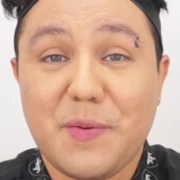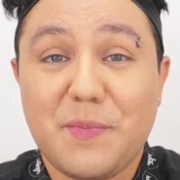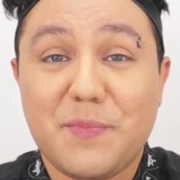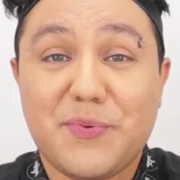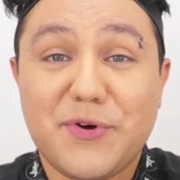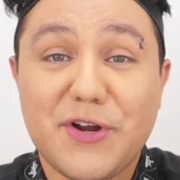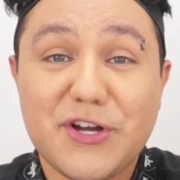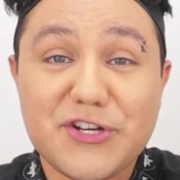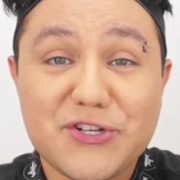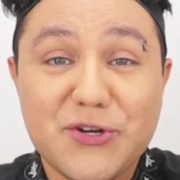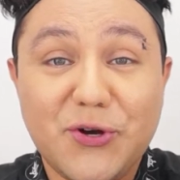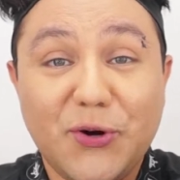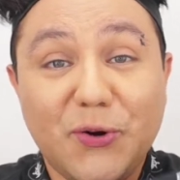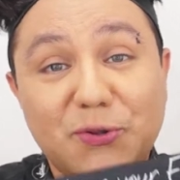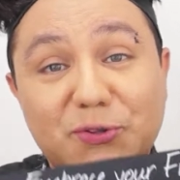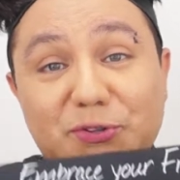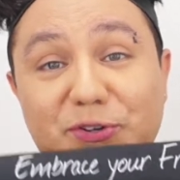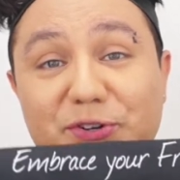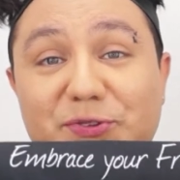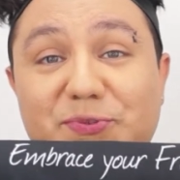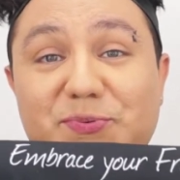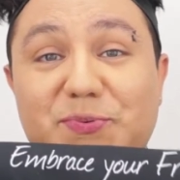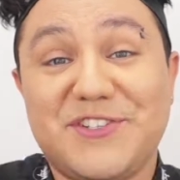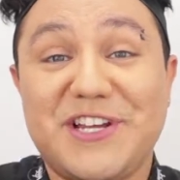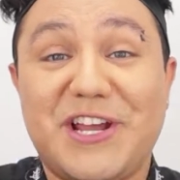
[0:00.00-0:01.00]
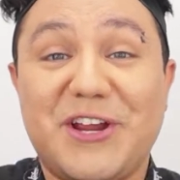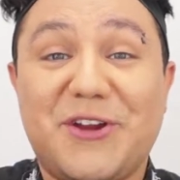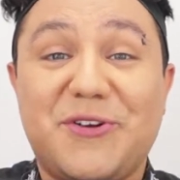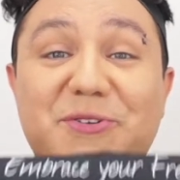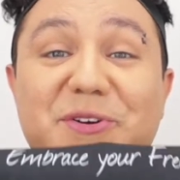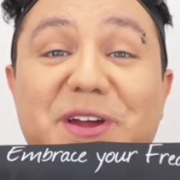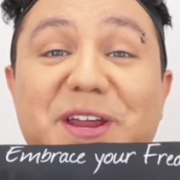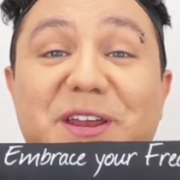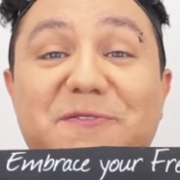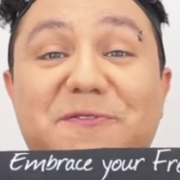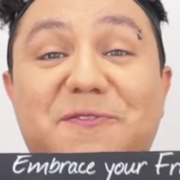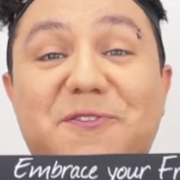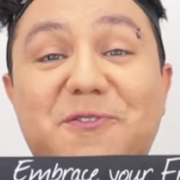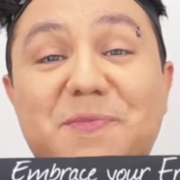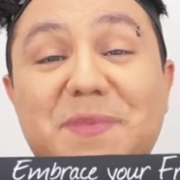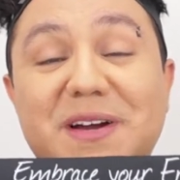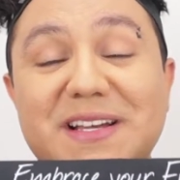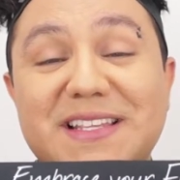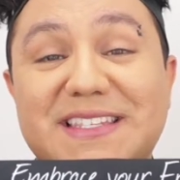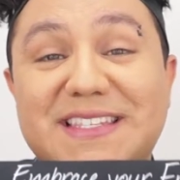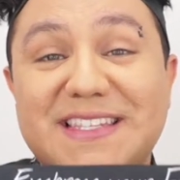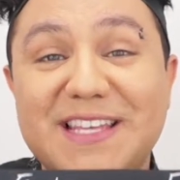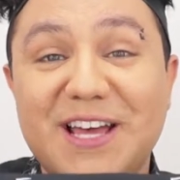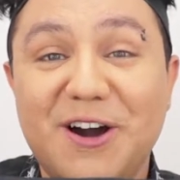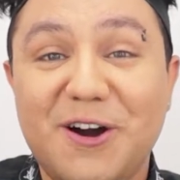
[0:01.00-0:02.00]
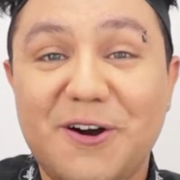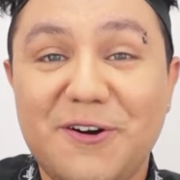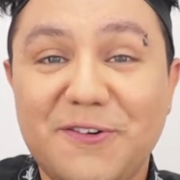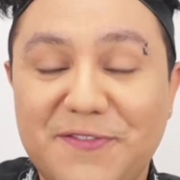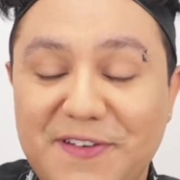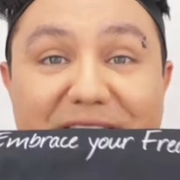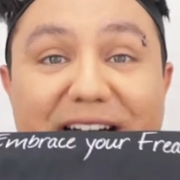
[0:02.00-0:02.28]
brush holders, which I created for myself,